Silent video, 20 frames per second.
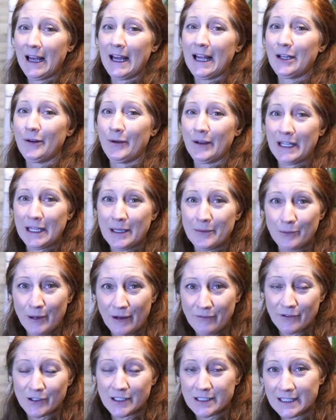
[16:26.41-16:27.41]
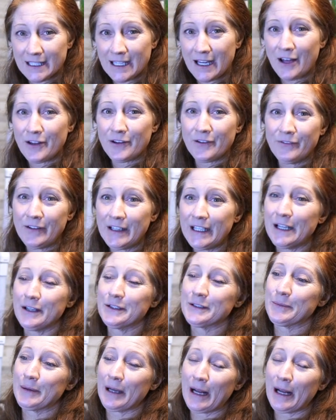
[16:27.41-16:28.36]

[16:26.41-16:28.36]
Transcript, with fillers: I know I keep referencing other videos,